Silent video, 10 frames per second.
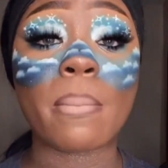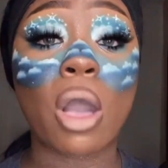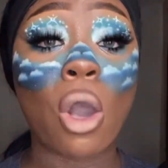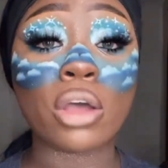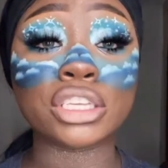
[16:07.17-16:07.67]

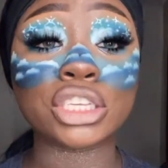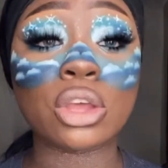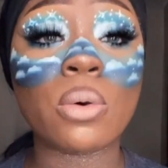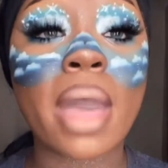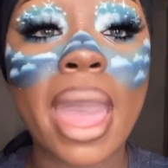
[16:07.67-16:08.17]

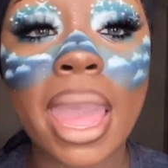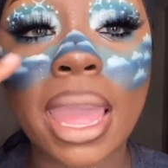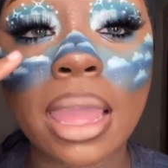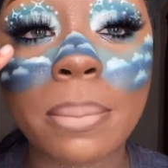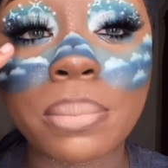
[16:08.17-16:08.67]
Also
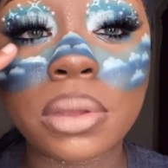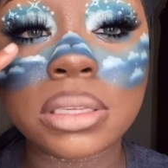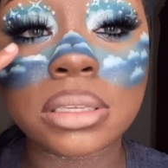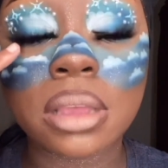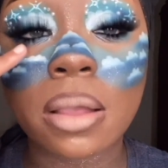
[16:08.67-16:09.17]
I put
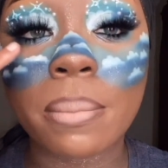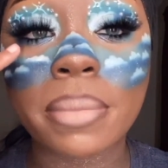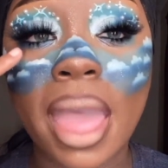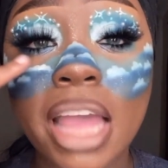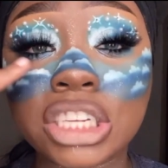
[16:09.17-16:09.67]
some
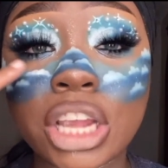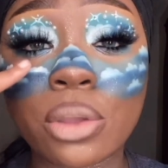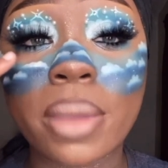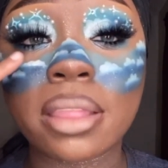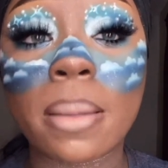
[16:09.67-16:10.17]

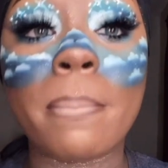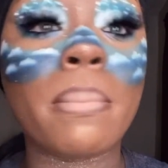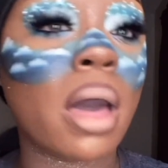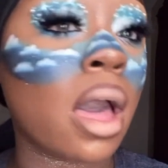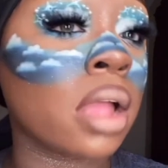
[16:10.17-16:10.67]
eyeshadow at the
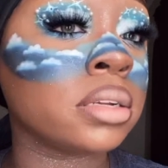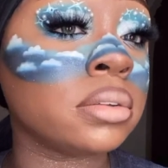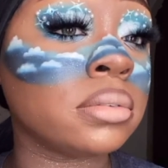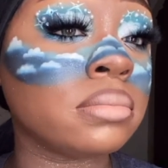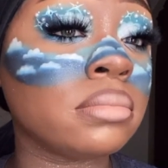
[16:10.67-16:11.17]

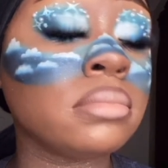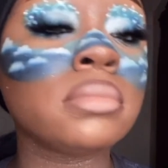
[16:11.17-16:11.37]
bottom.